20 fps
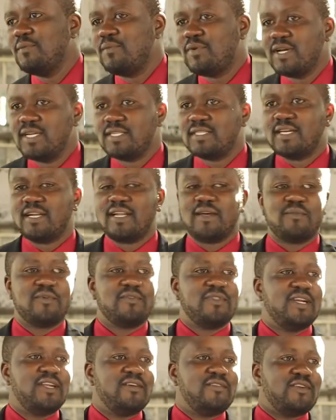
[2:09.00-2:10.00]
Praise the name
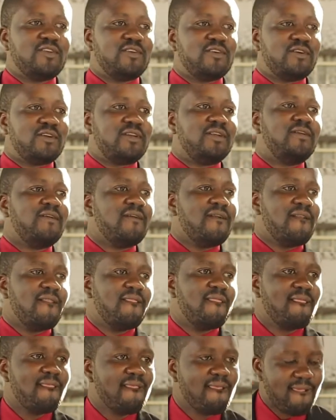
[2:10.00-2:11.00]
of the living God.
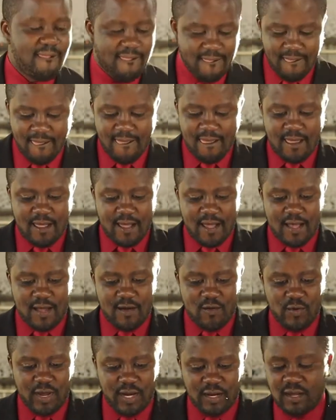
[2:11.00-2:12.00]

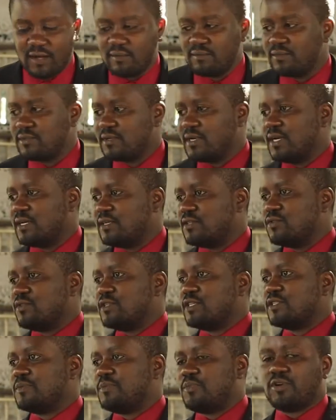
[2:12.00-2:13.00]
Welcome to
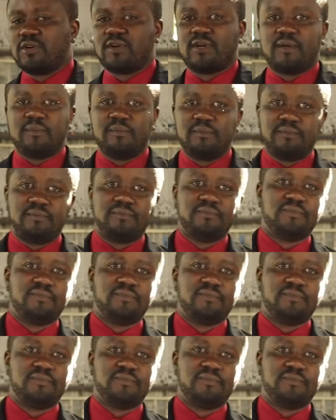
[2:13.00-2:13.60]
this program.